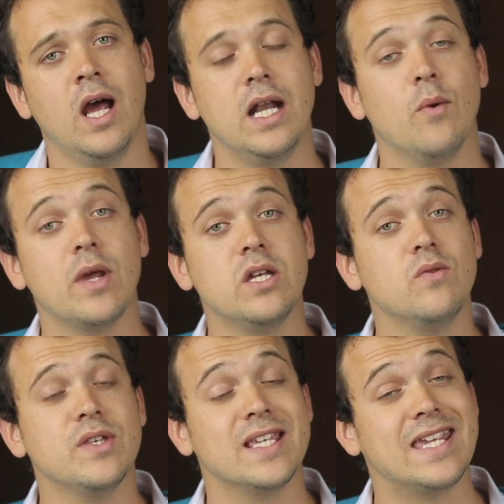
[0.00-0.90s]
Now we can
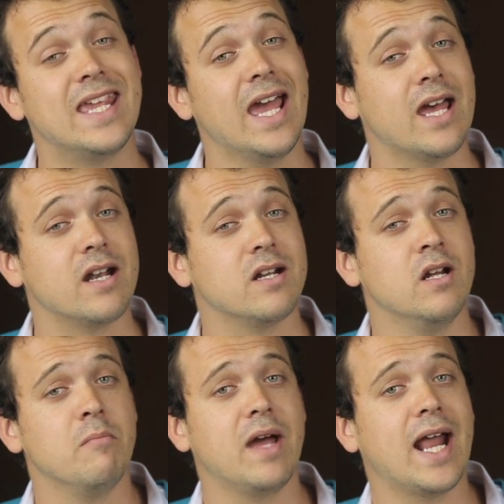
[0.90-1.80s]
do this again
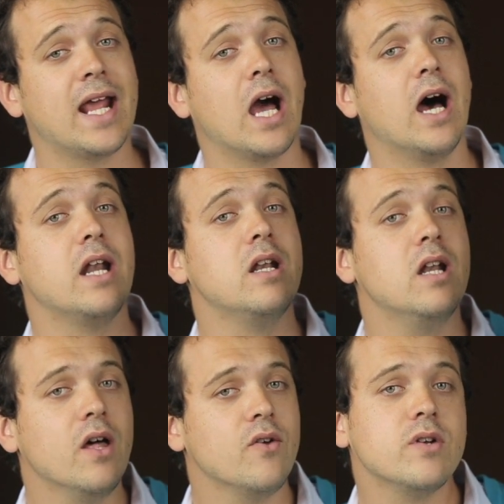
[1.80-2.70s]
by adding
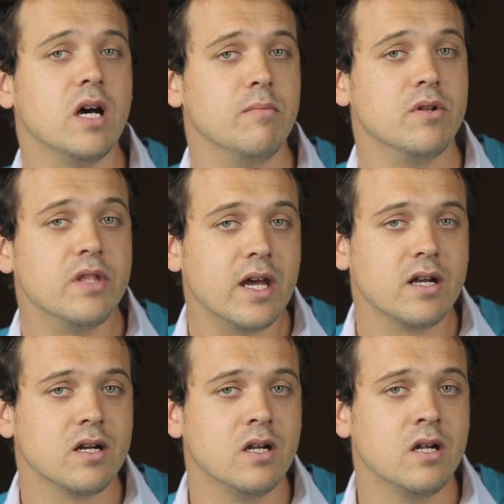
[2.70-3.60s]
another double net.